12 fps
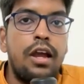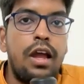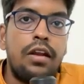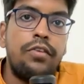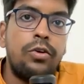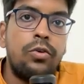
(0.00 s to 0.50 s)

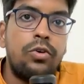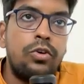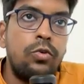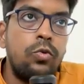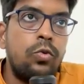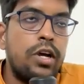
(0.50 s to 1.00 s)
and we could
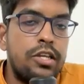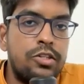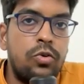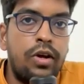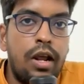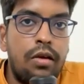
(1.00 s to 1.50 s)
do a
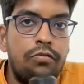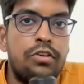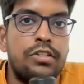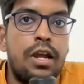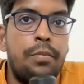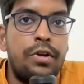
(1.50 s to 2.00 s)
histogram
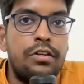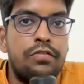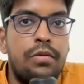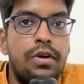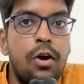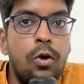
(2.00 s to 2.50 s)
for samples
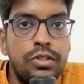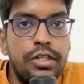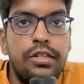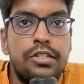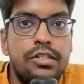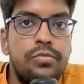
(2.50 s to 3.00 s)
from a
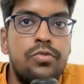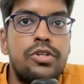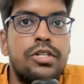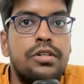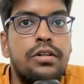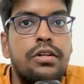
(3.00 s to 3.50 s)
Gaussian
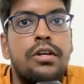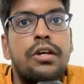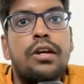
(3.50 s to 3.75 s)
distribution,